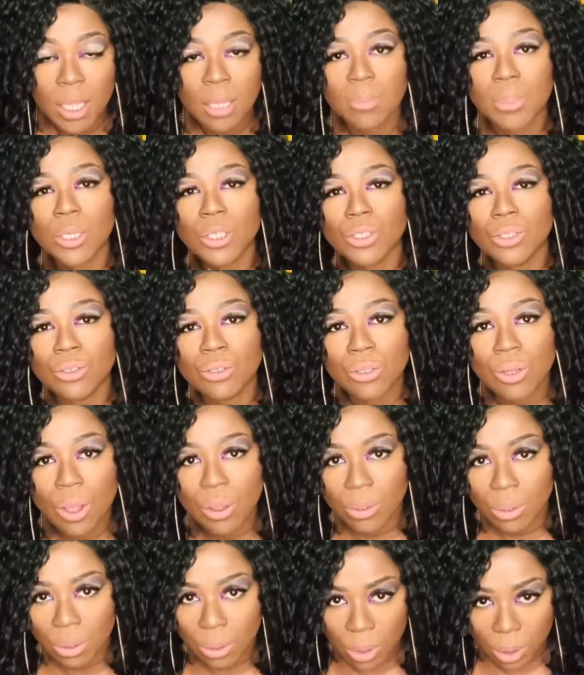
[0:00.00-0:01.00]
because you know
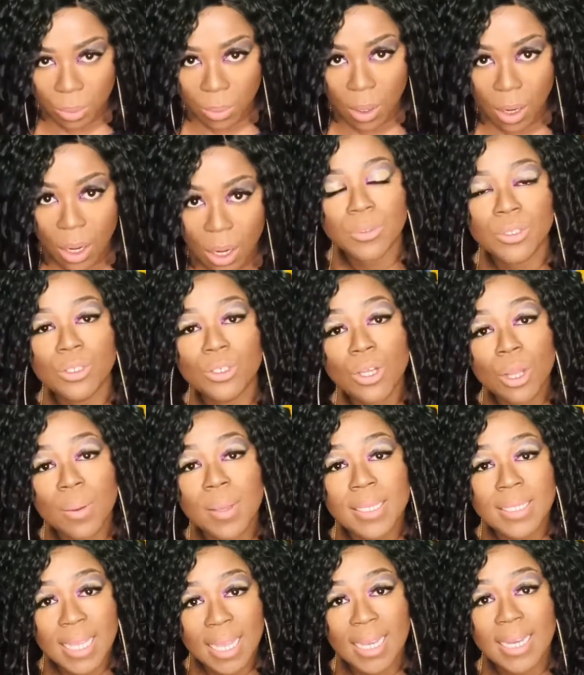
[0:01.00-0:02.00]
who you are. You know
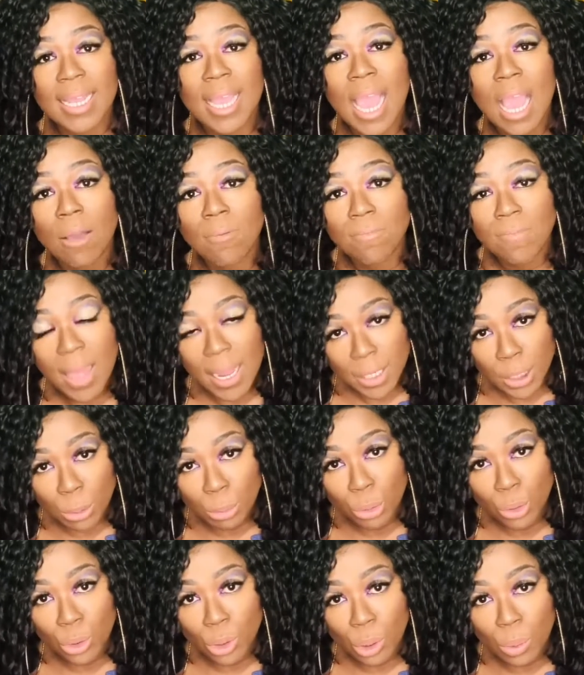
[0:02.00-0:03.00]
exactly how
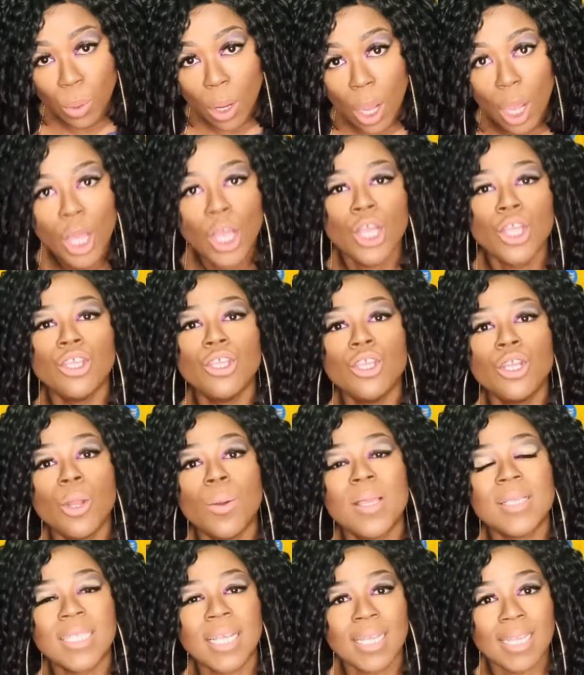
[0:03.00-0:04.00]
valuable you are. You know
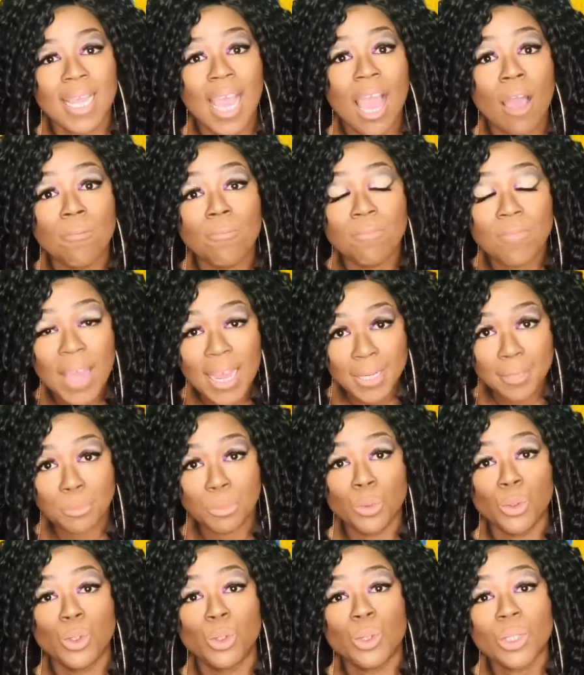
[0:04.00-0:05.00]
exactly how
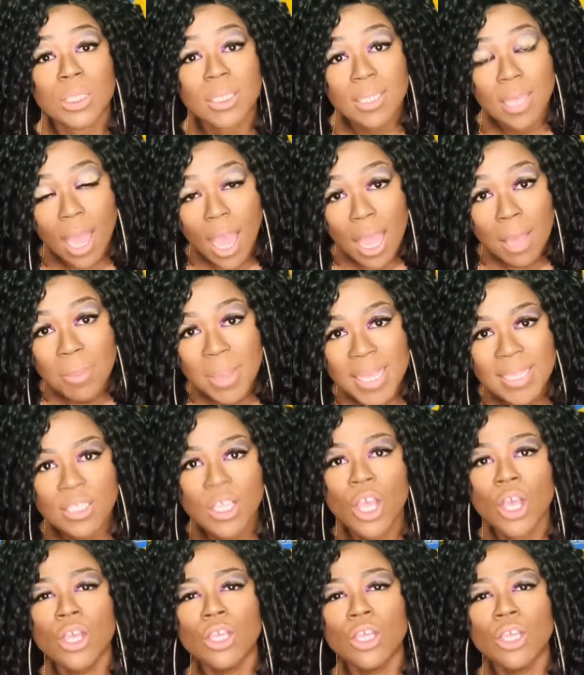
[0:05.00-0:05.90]
valuable your time is.